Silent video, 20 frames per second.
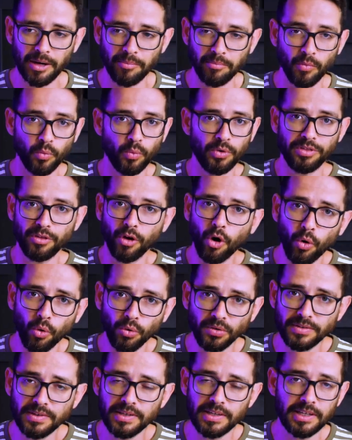with the
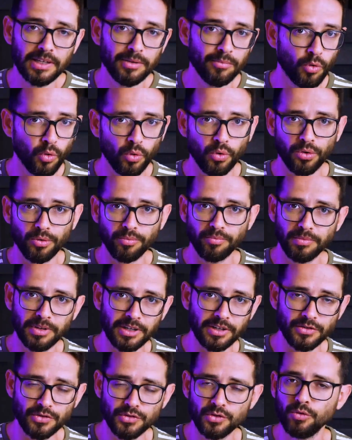whole team or
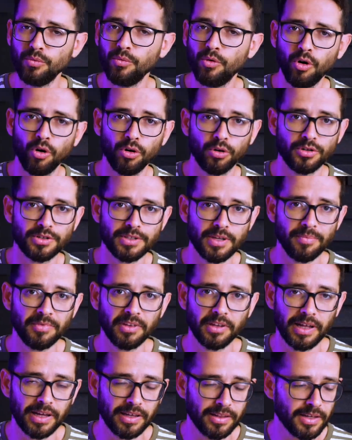in a Zoom call or
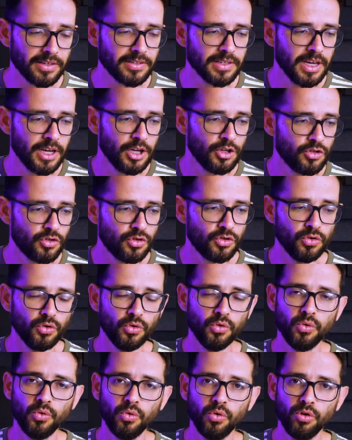something like this
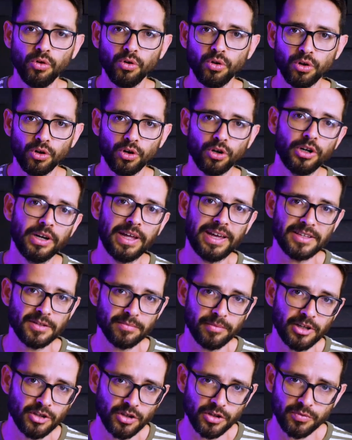to learn as
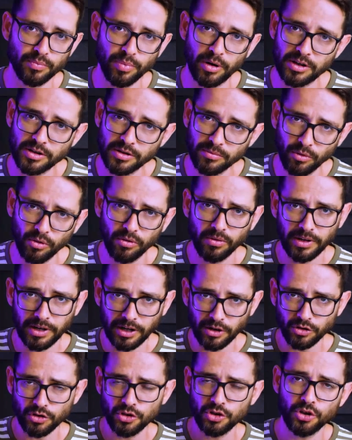much as possible. And
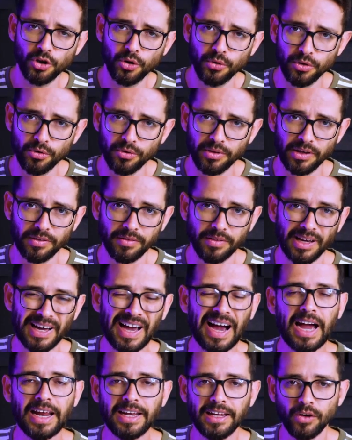I'll show you the
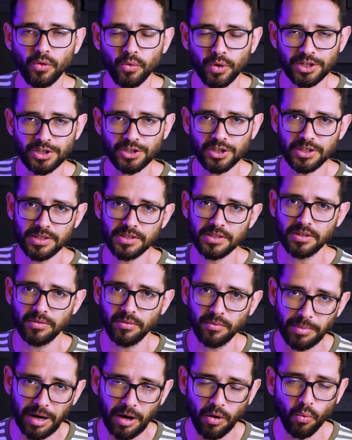guiding questions
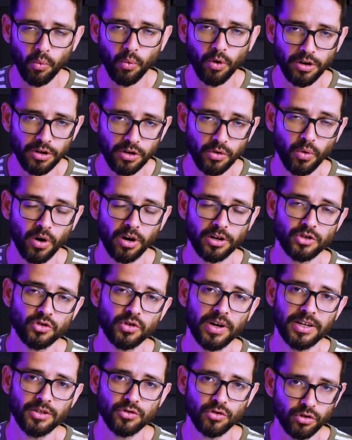about what you are
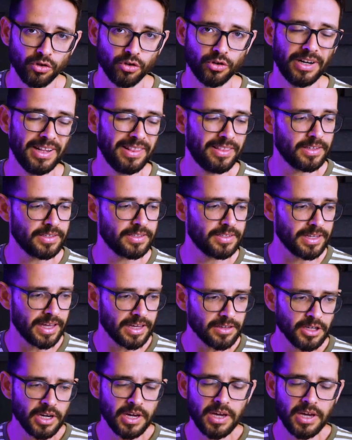trying to learn at this stage.